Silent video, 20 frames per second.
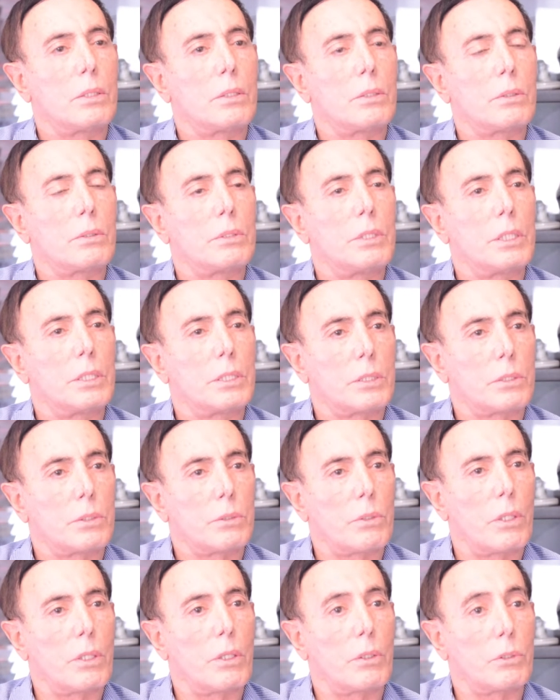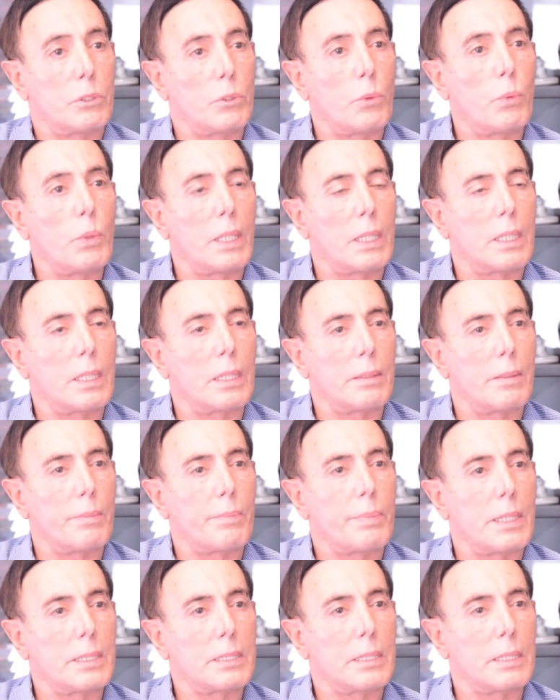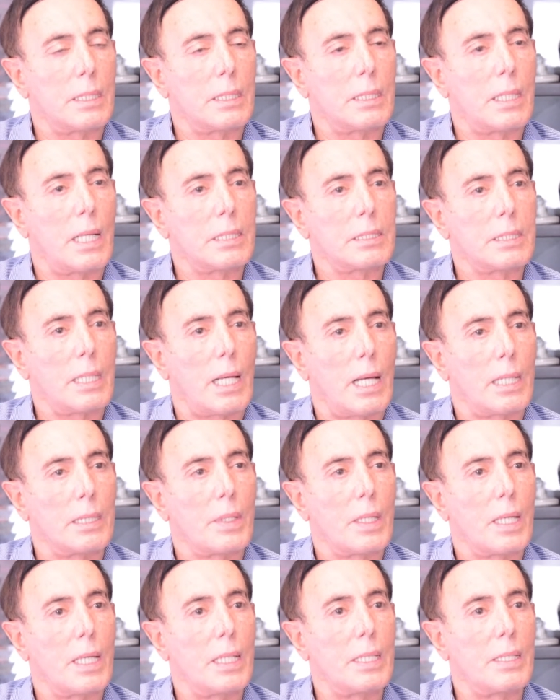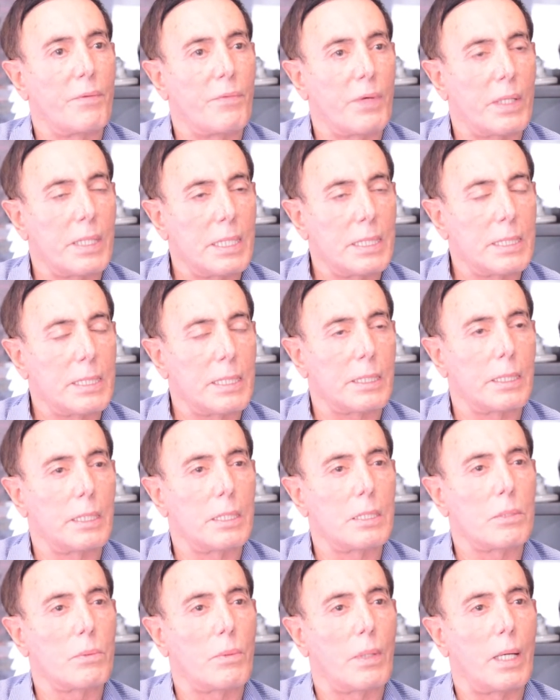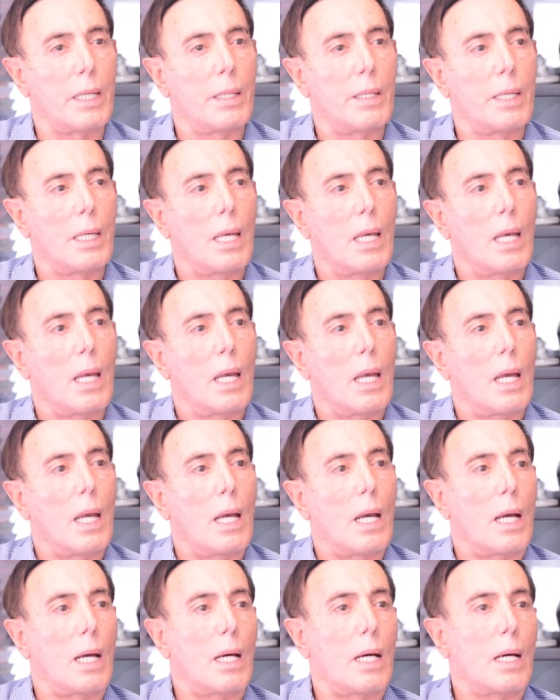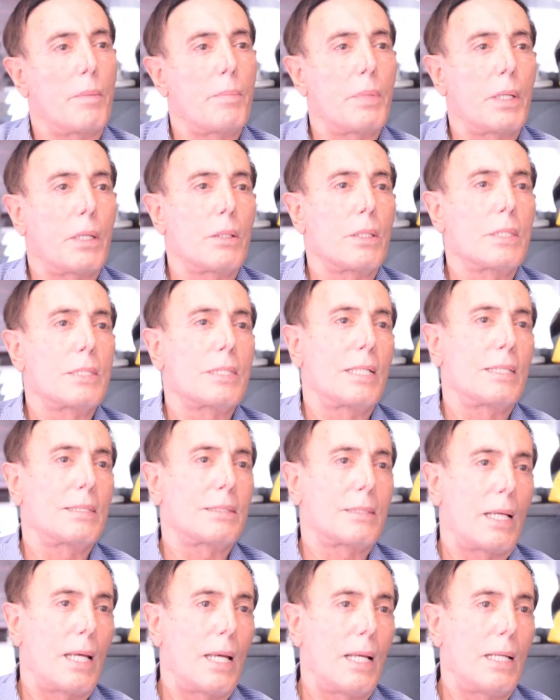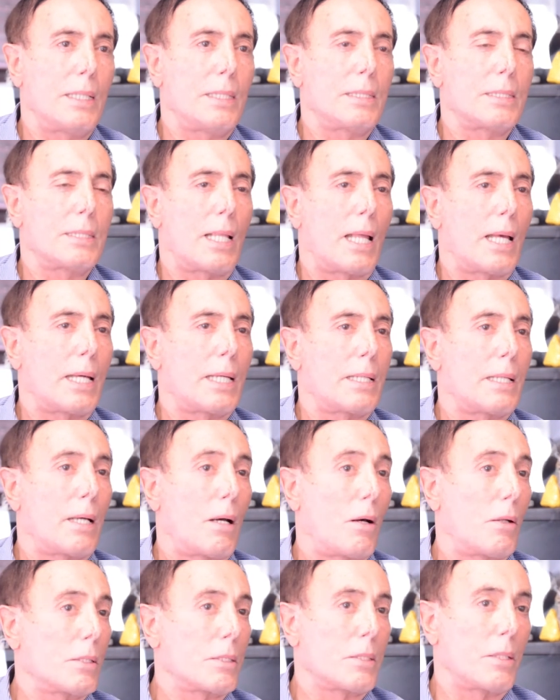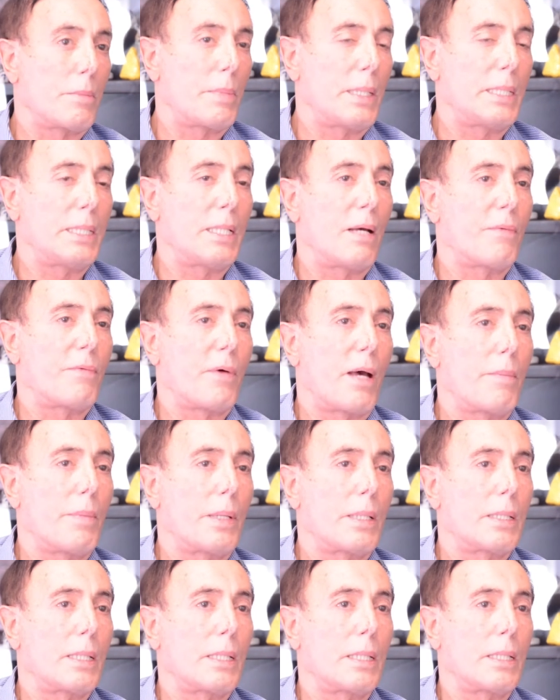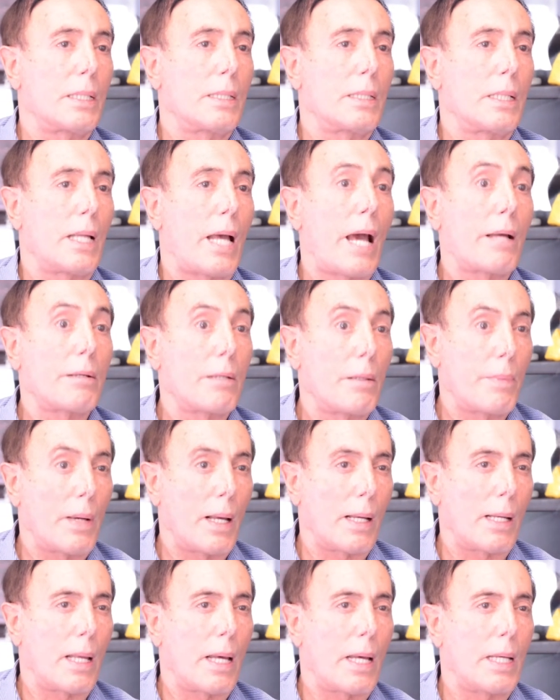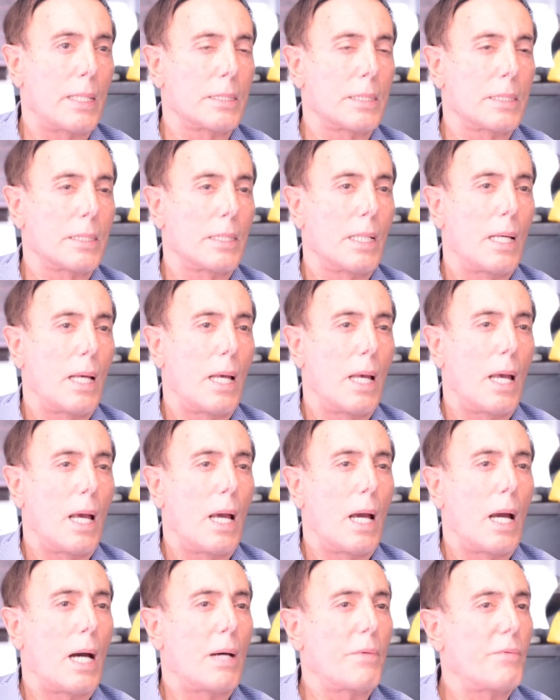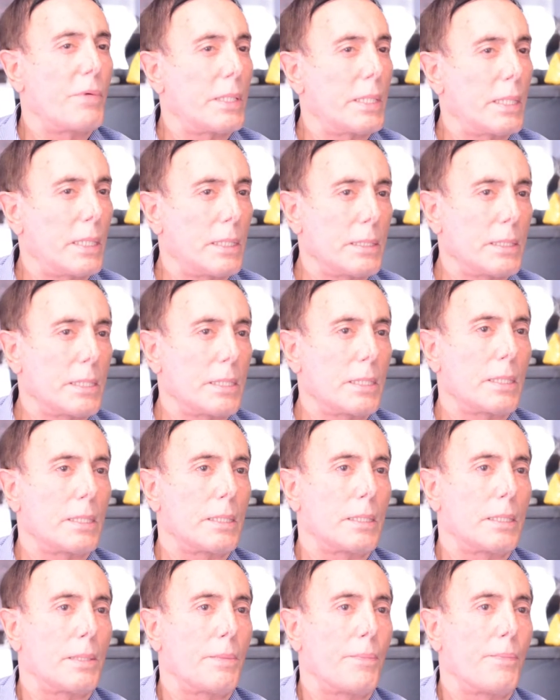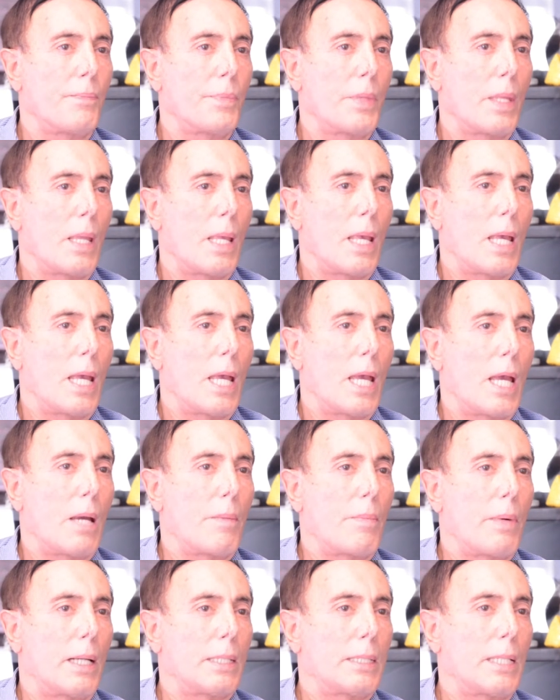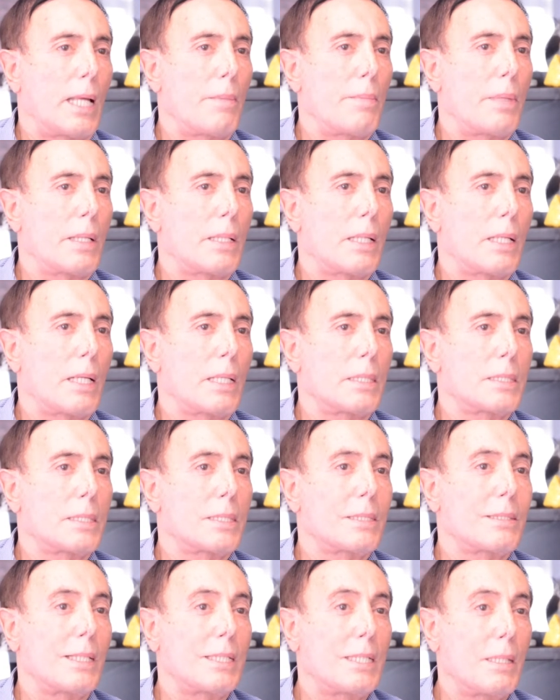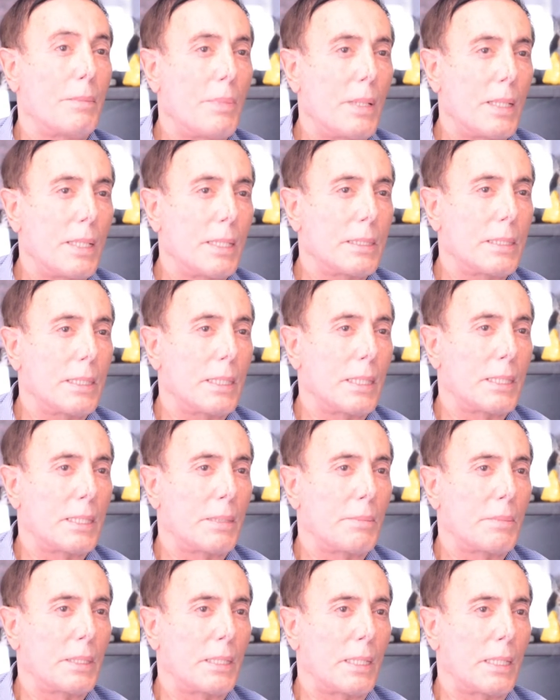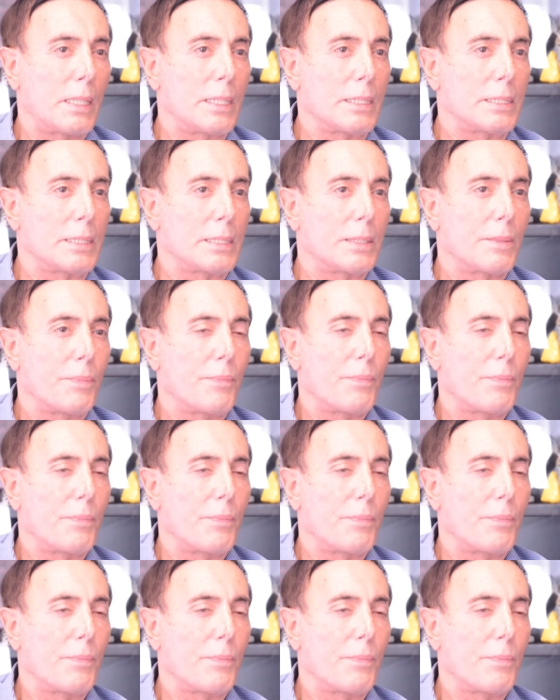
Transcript: to destroy or to weaken President Assad in a very serious way. Because the Israelis, like also many of American Arab allies, are very concerned about America's credibility in the Middle East.